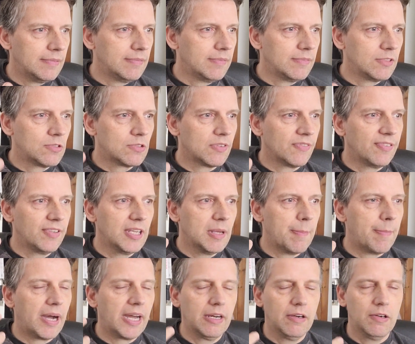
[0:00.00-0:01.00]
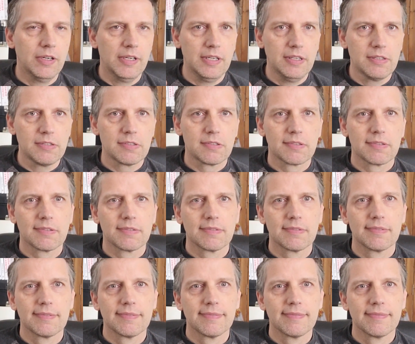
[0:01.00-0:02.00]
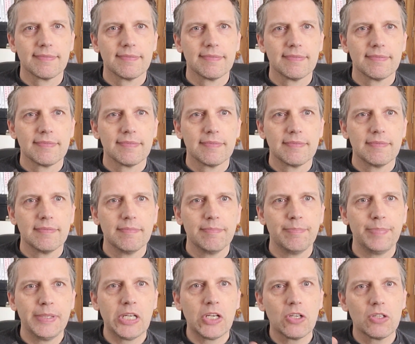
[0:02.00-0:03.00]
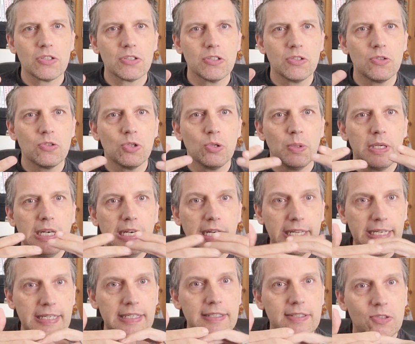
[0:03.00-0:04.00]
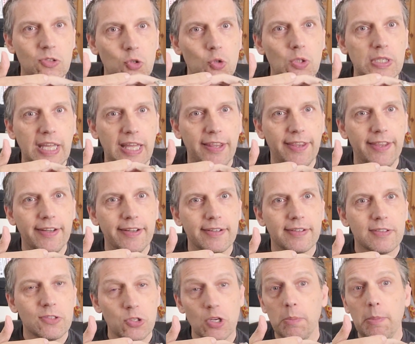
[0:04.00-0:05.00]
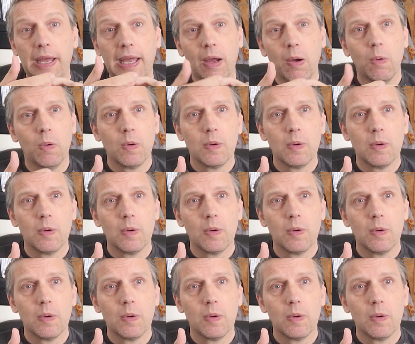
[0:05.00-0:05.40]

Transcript: severe migraines, because the two are linked together somehow.